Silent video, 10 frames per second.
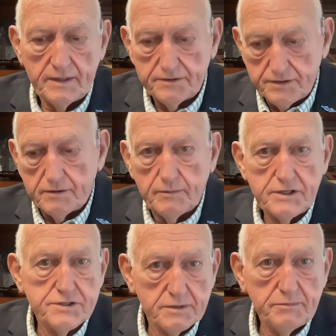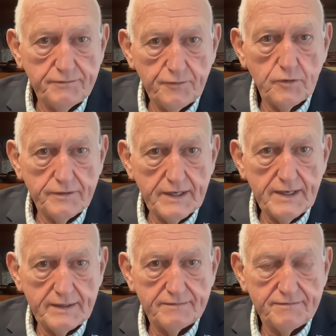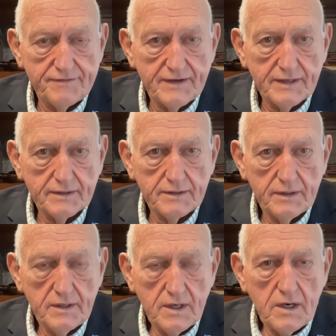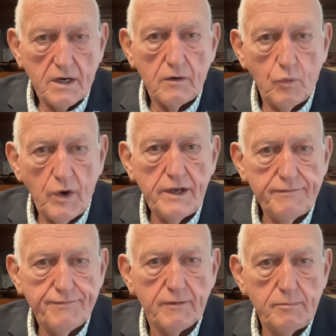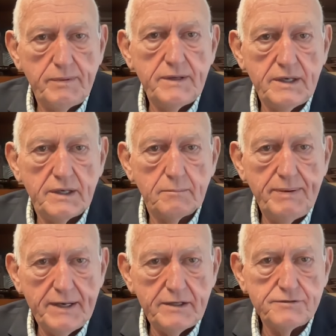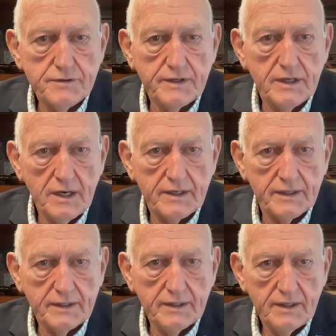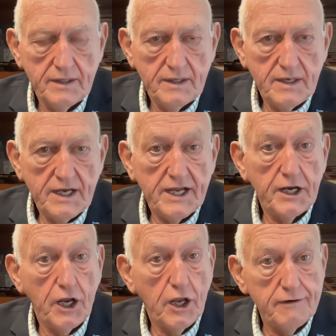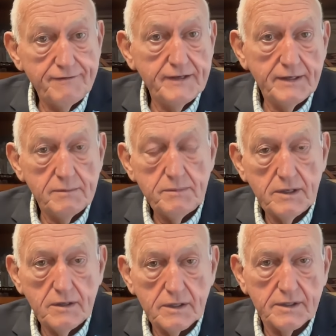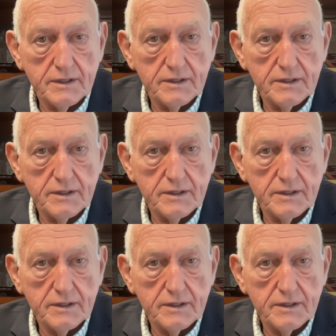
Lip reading: a generation before that, in fact, away from being patriotic and loving America.